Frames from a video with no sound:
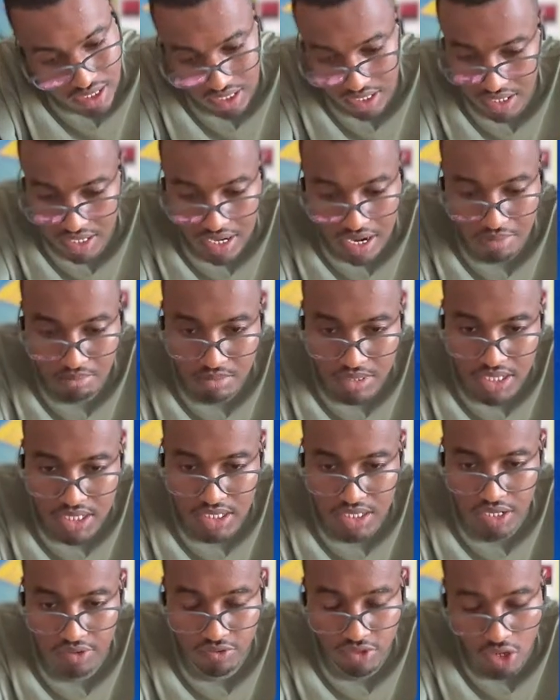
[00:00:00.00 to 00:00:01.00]
Let me
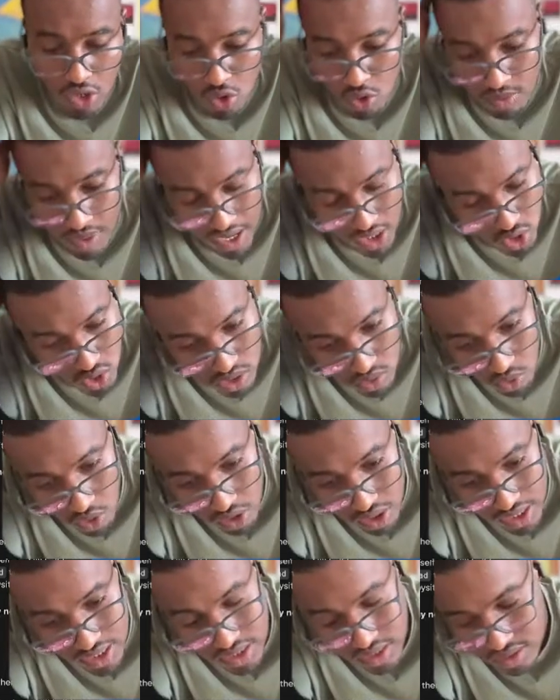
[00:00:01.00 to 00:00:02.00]
see if the loop actually
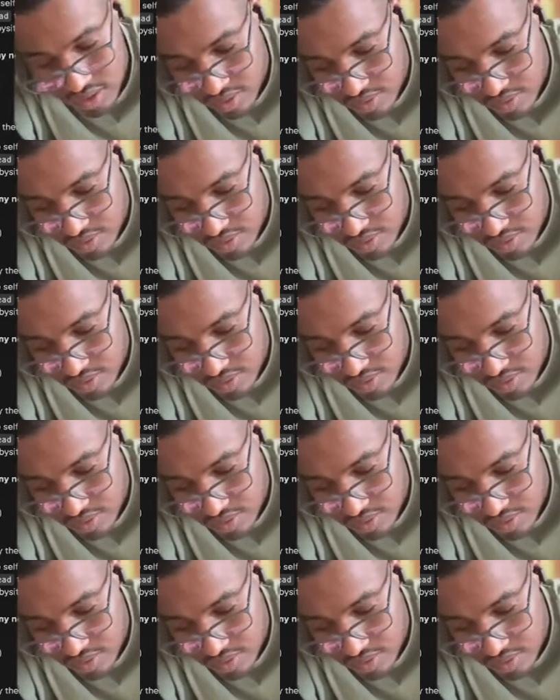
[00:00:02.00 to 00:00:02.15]
works.